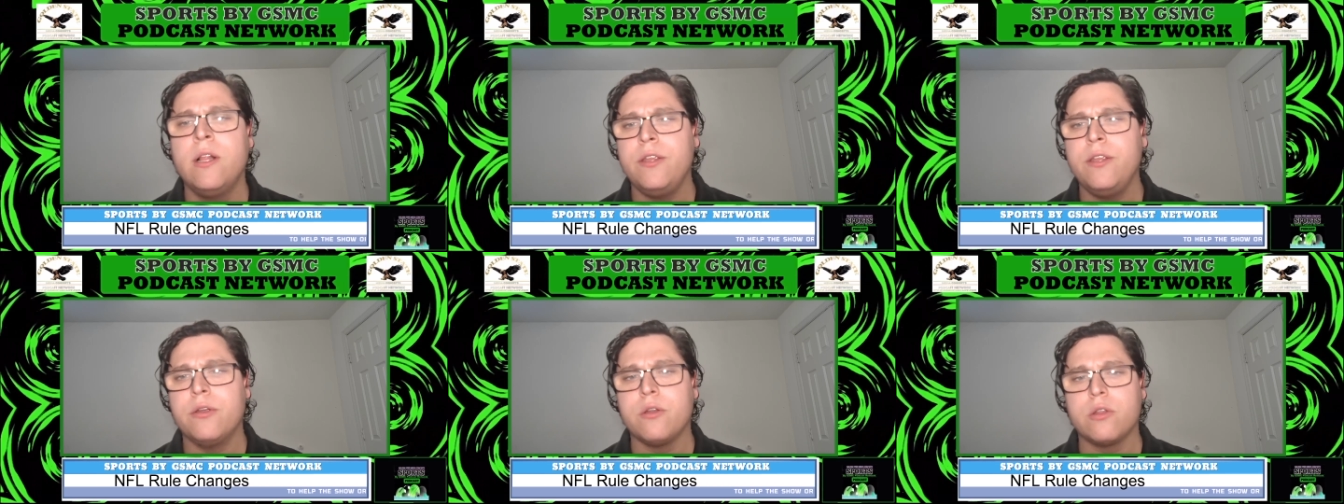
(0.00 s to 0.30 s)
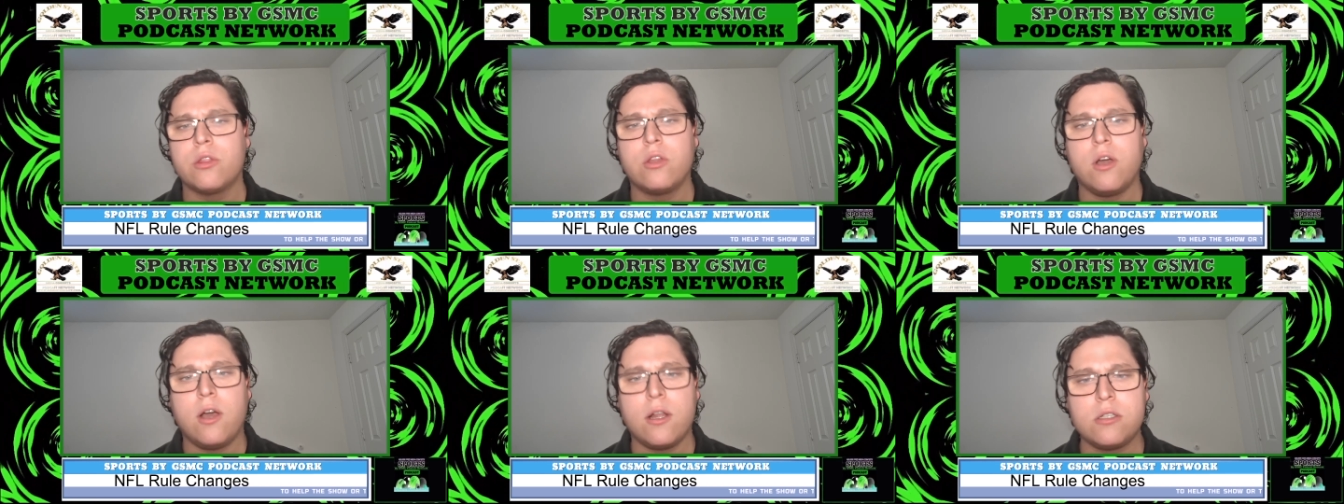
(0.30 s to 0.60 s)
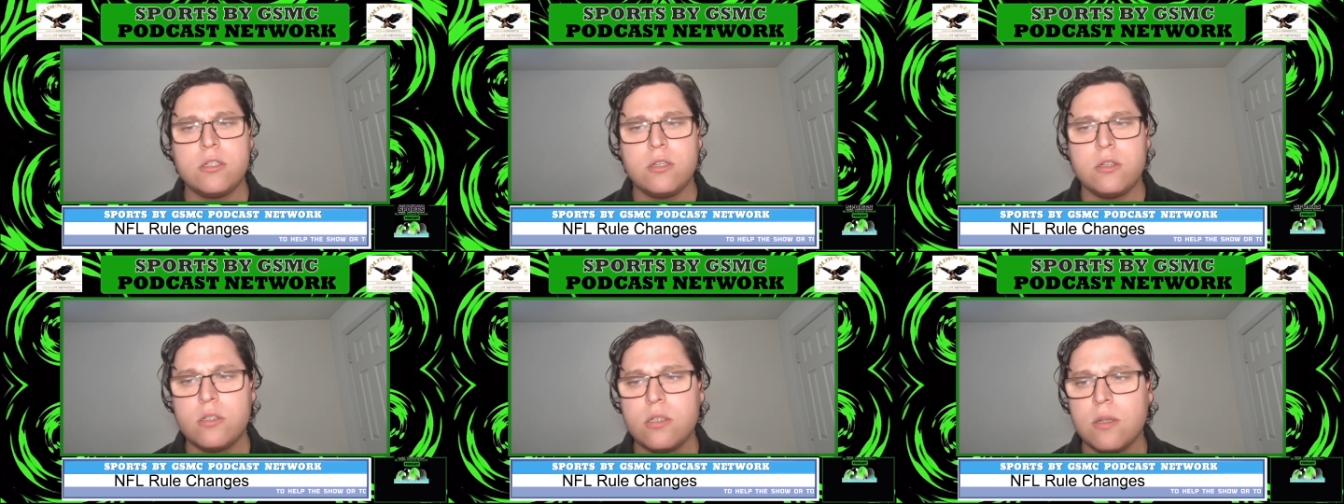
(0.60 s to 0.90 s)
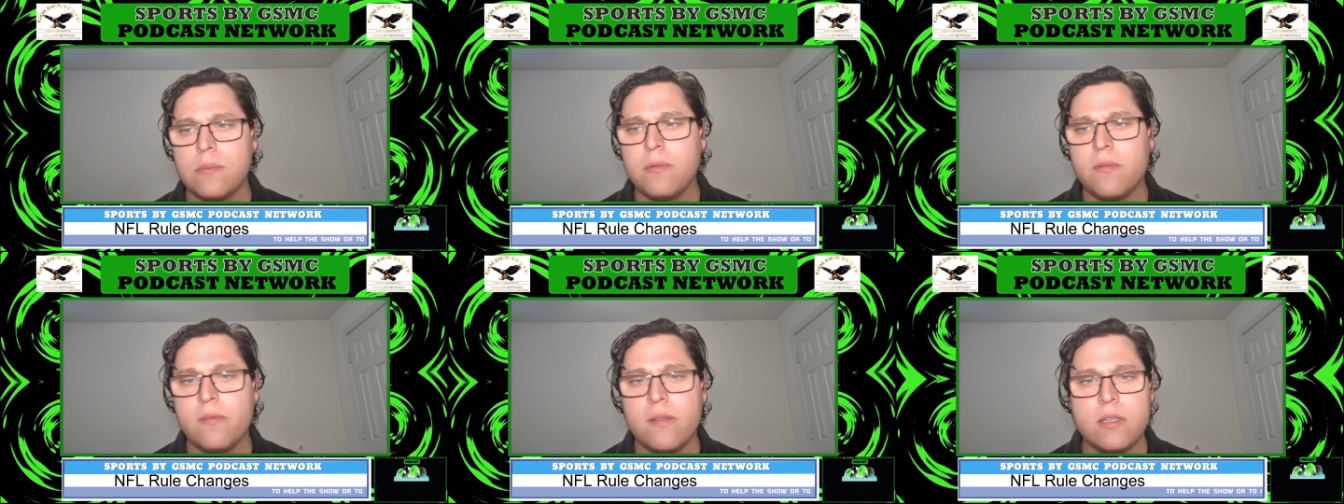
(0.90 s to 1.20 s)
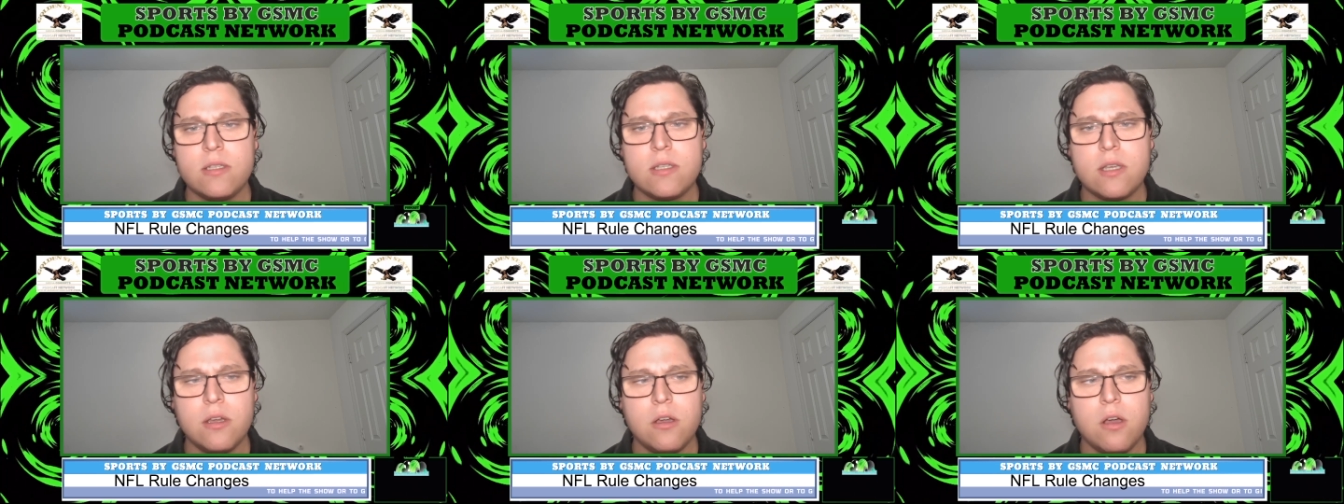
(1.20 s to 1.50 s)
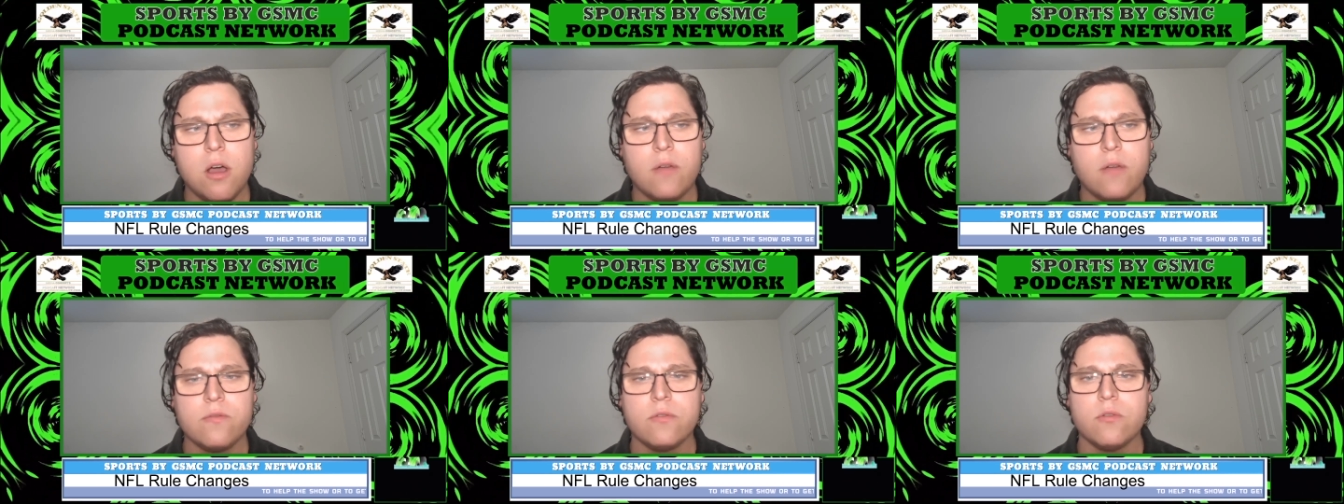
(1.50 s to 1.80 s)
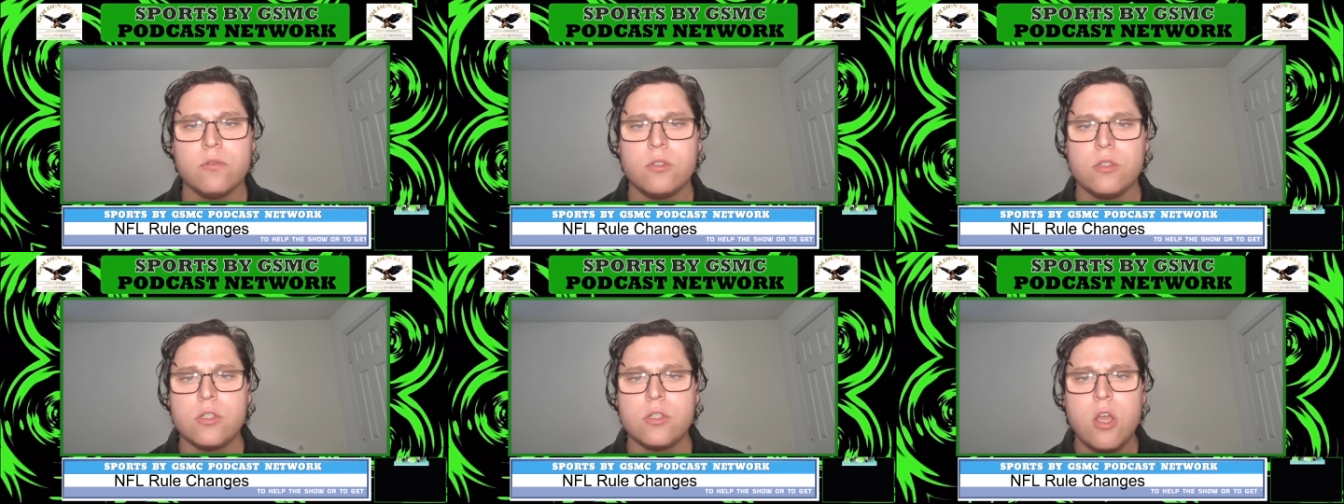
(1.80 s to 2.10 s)
your thoughts on some of these kickoff
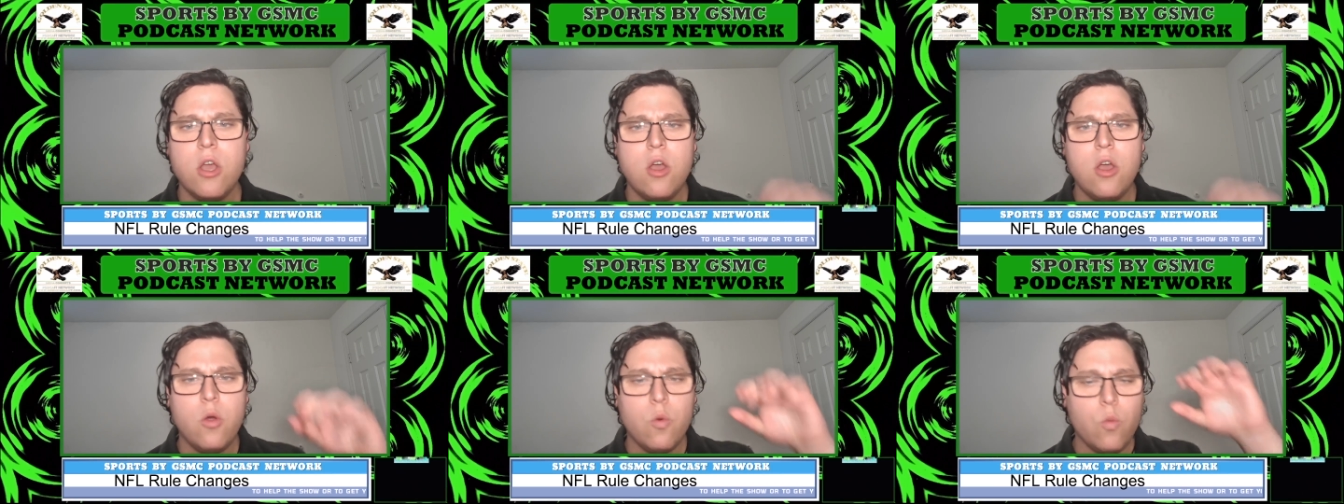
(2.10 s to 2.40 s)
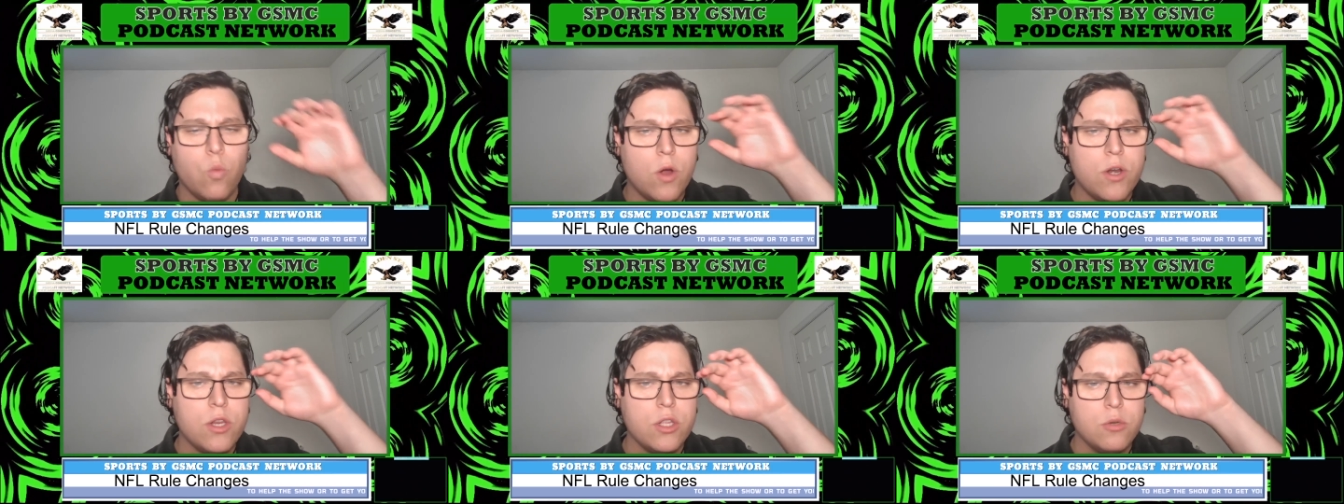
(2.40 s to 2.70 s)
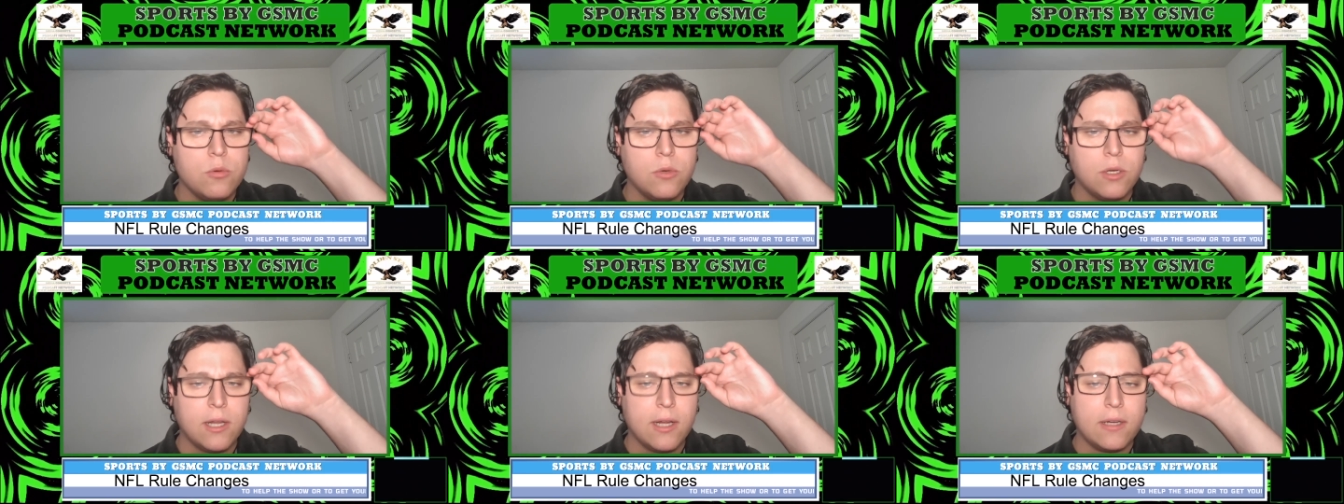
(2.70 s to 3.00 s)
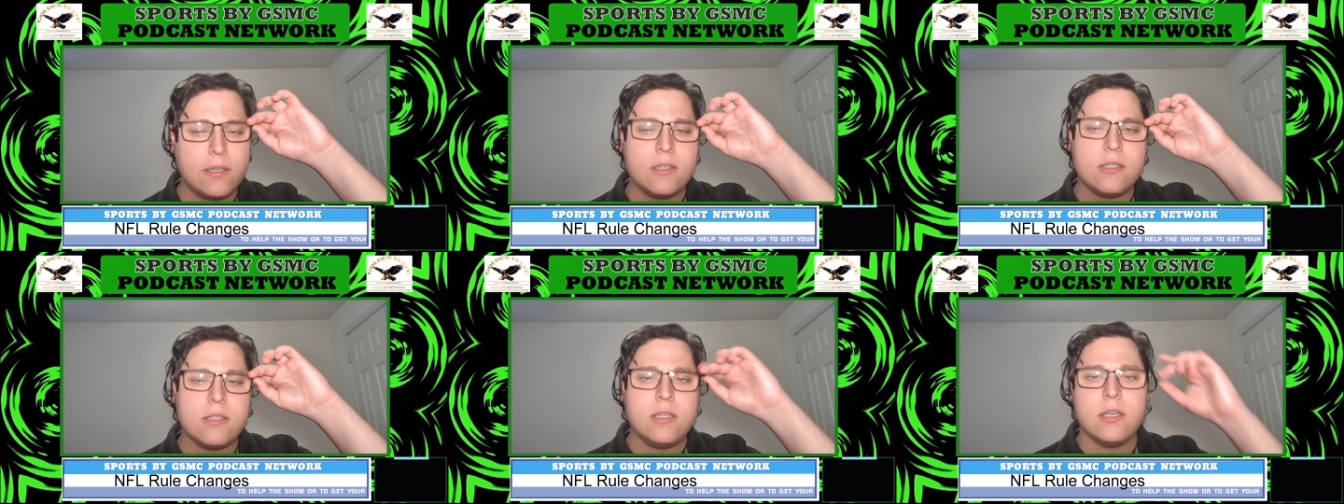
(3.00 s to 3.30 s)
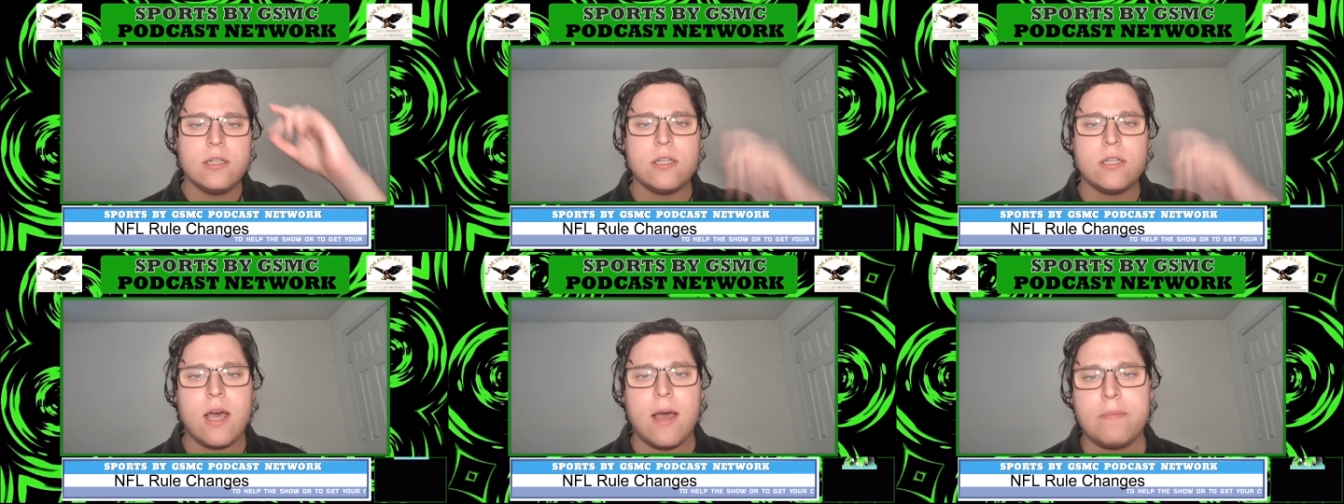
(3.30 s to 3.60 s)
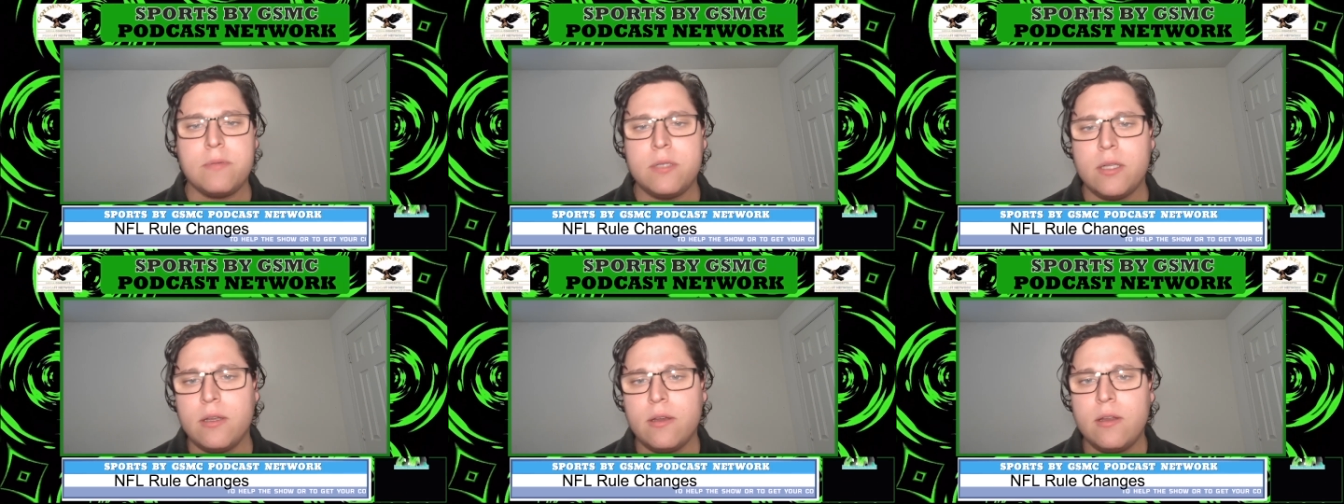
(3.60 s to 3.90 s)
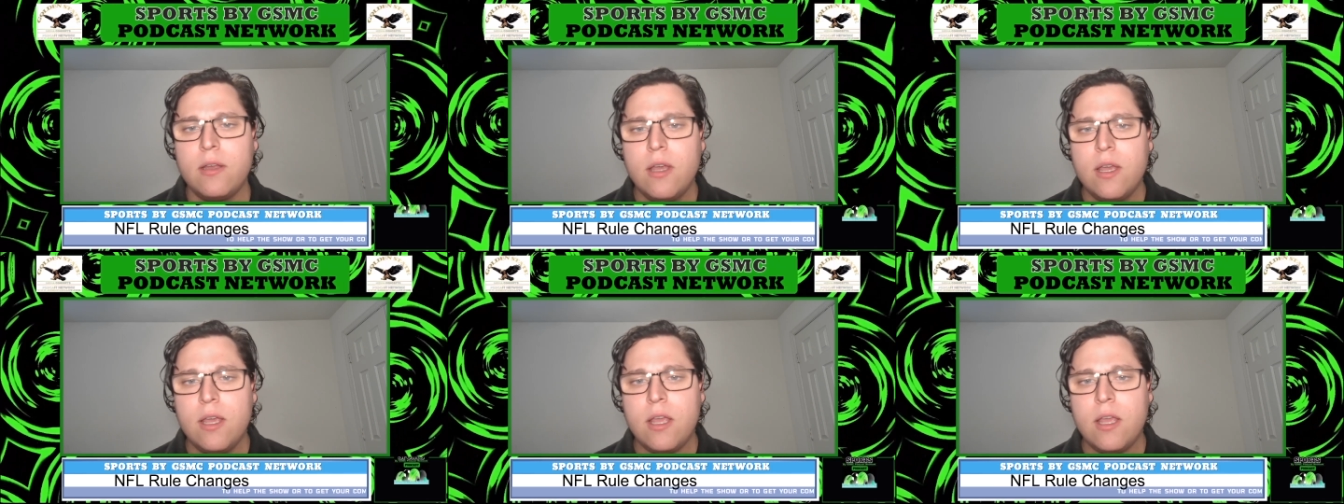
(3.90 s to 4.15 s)
rules, what you would like to see adopted,